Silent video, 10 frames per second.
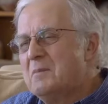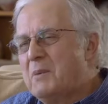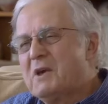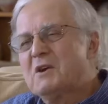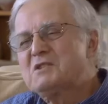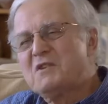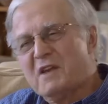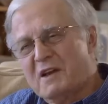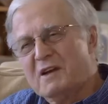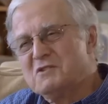Because of
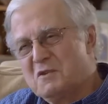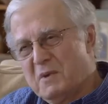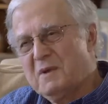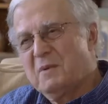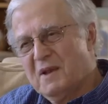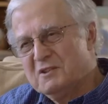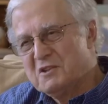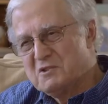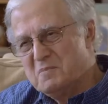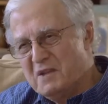the kinds of people I
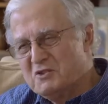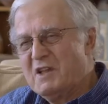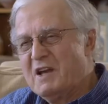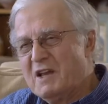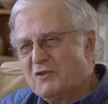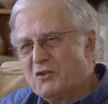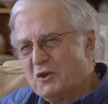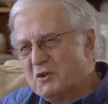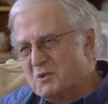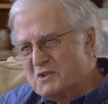just mentioned, I never
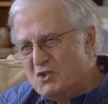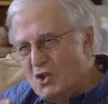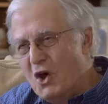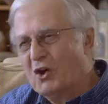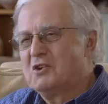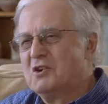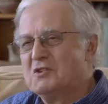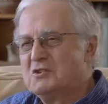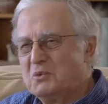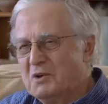thought it was not
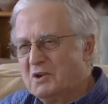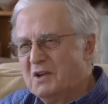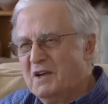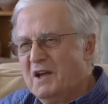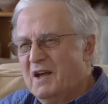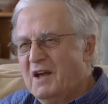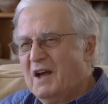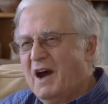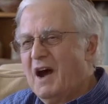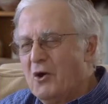going to work.
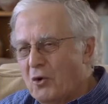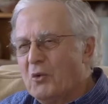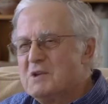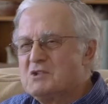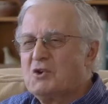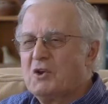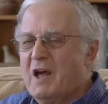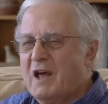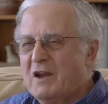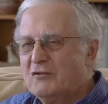I always thought
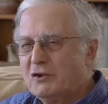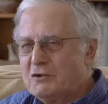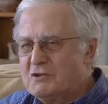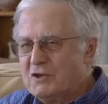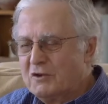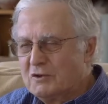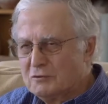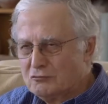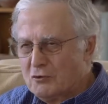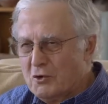it had a very
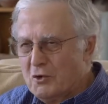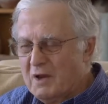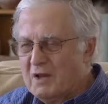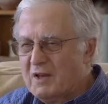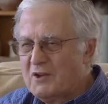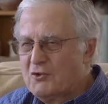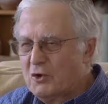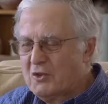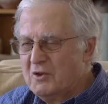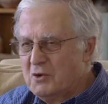difficult road. And I
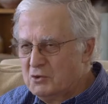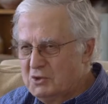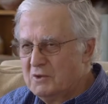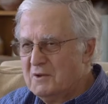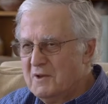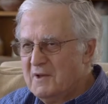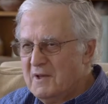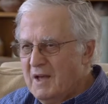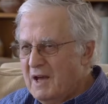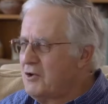thought the notion,
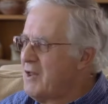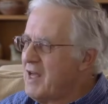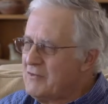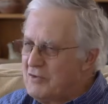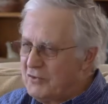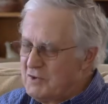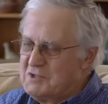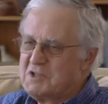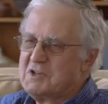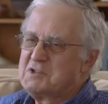I don't know I ever
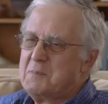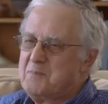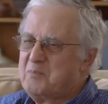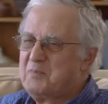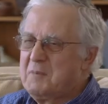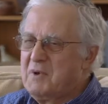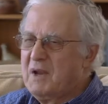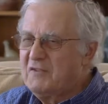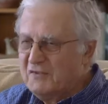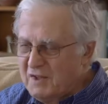voiced this, but
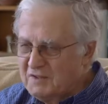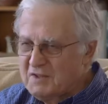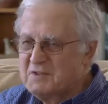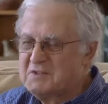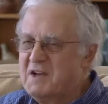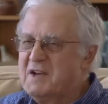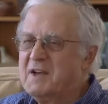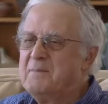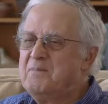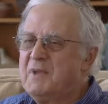I felt at the
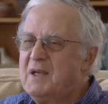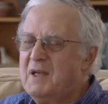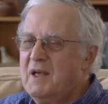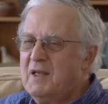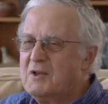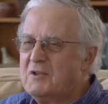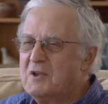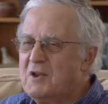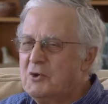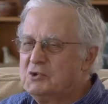time the,
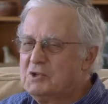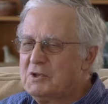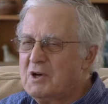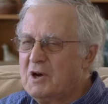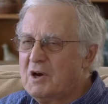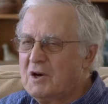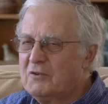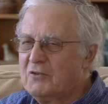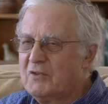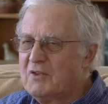the notion
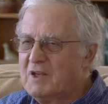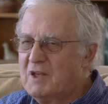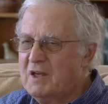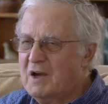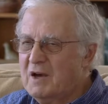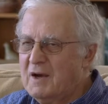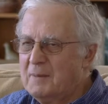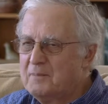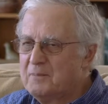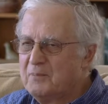of the
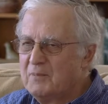um,